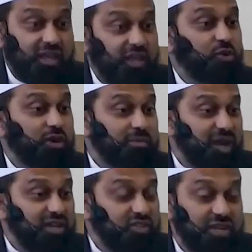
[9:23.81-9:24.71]
Can you
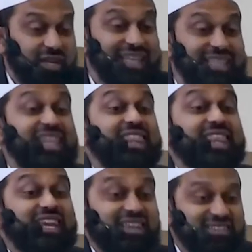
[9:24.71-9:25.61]
imagine the
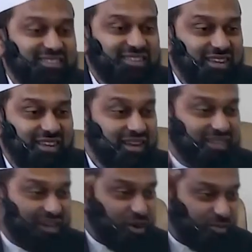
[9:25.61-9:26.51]
legacy
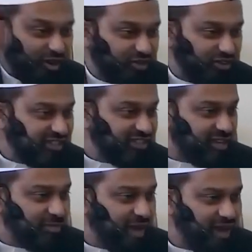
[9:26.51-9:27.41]
that our Prophet
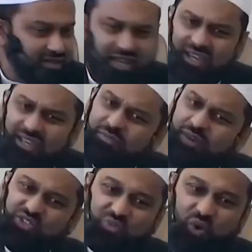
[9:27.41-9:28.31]
wasallam has is
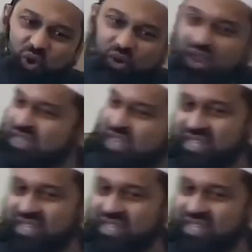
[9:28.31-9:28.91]
much more